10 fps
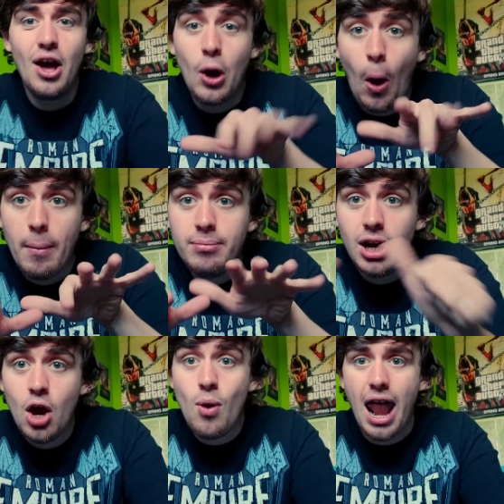Comment
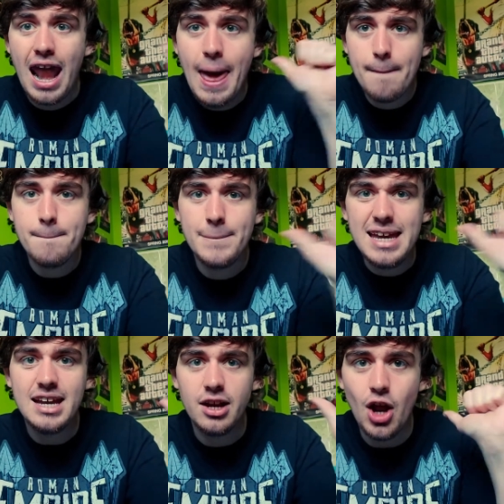below. Let
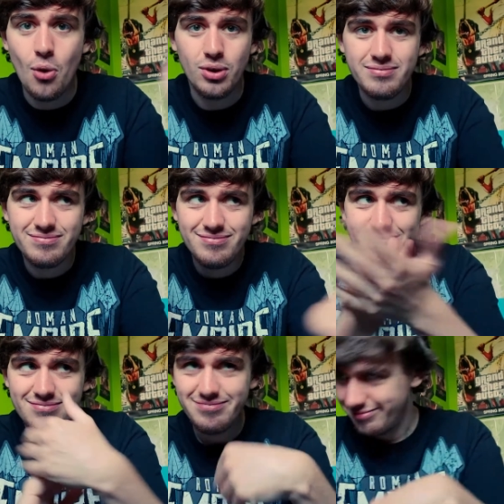me know.
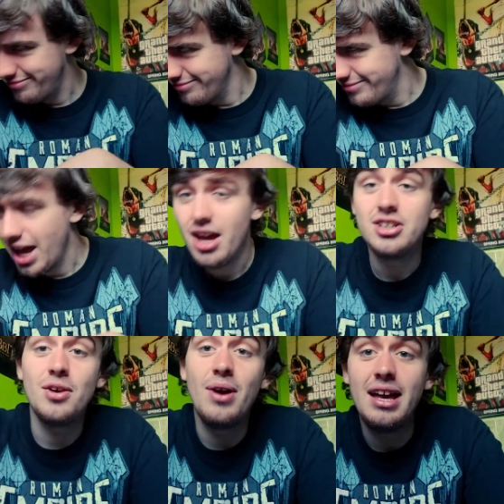
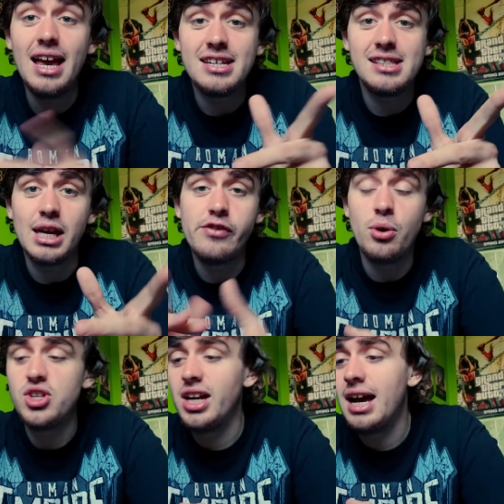So yes, thank you for
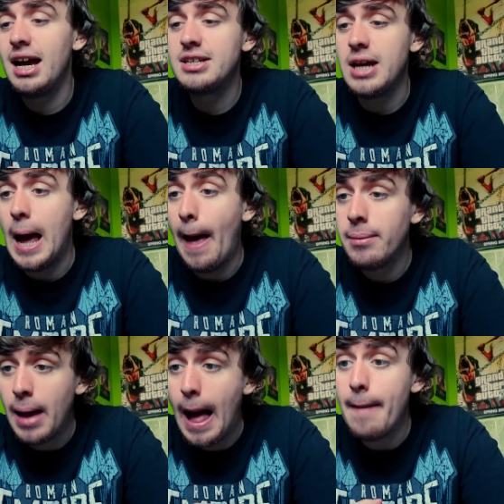watching, guys.
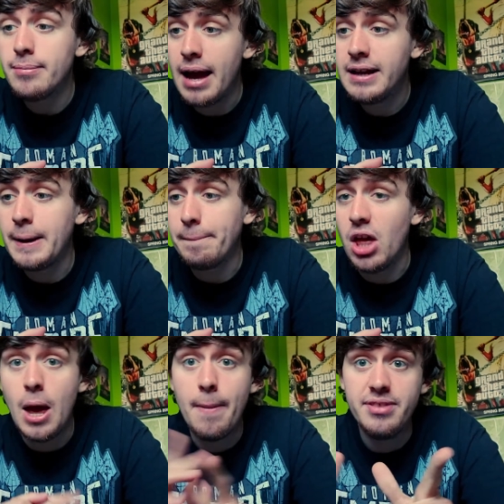I'll be back
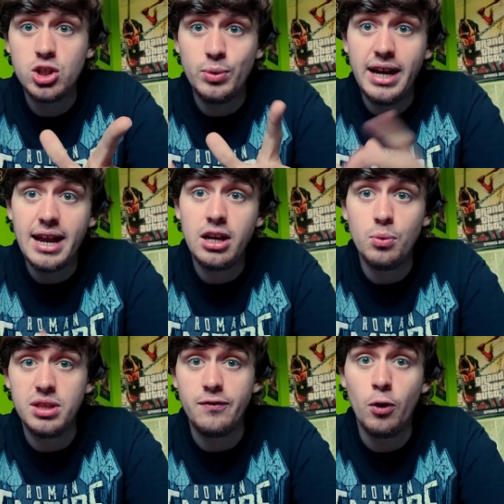this weekend
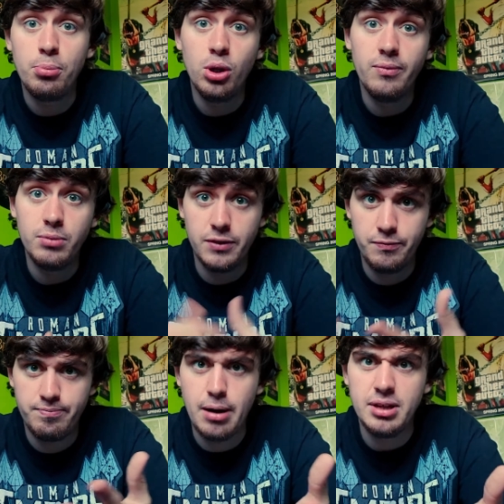with a
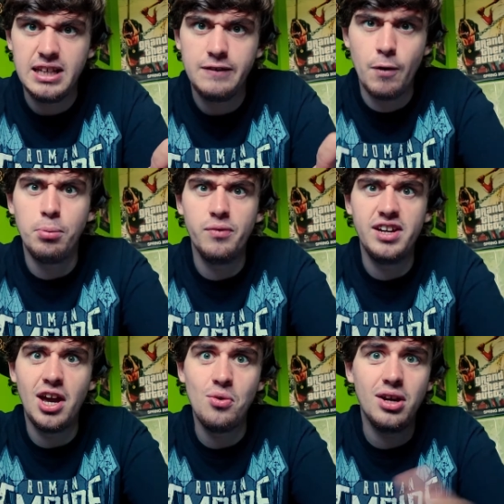Premier League football
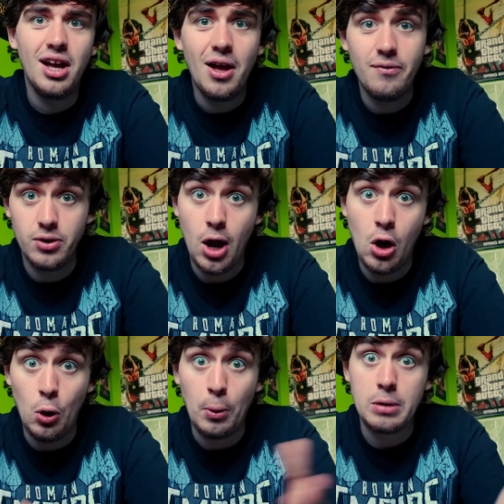video for our
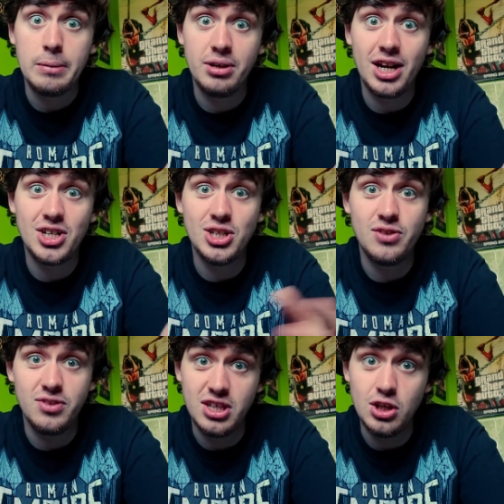upcoming predictions
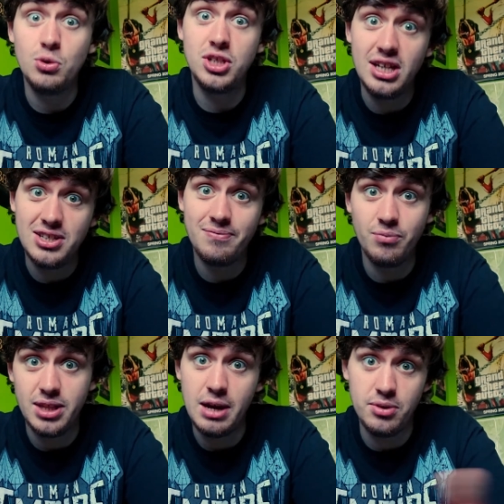for the new season
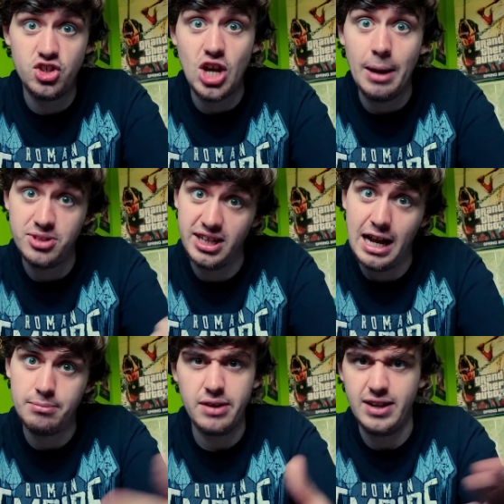with James and
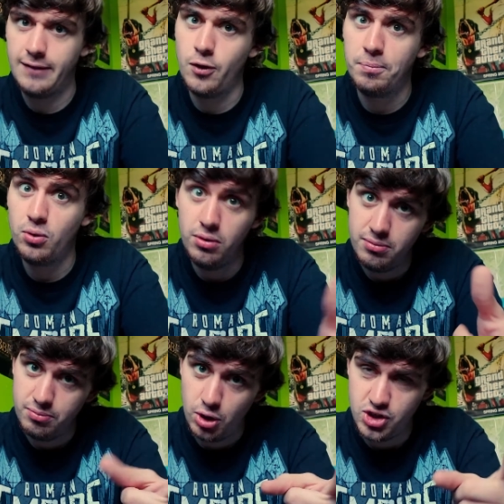Callum. If you like football,
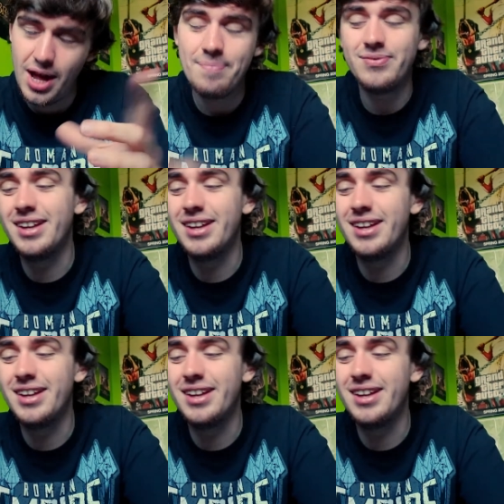watch that.